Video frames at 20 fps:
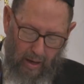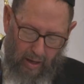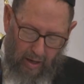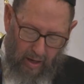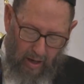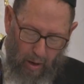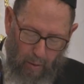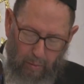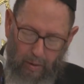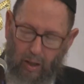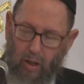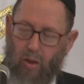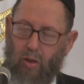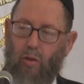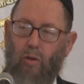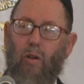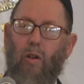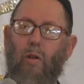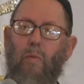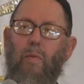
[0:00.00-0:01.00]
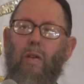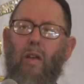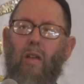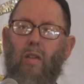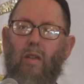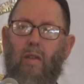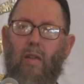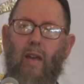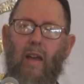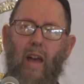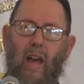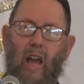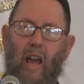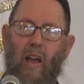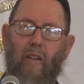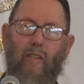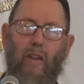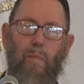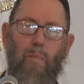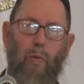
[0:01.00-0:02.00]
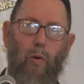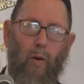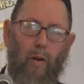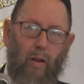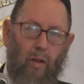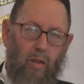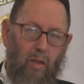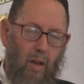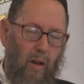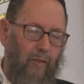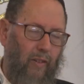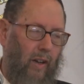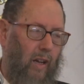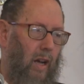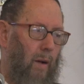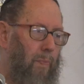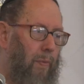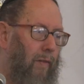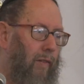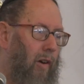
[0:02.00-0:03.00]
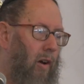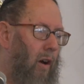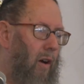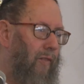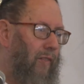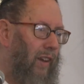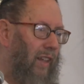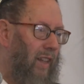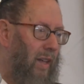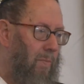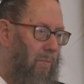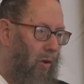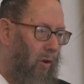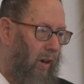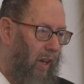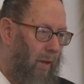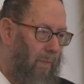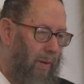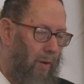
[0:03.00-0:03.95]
You know what Yisurim is? If you pour yourself a cup of coffee in the morning,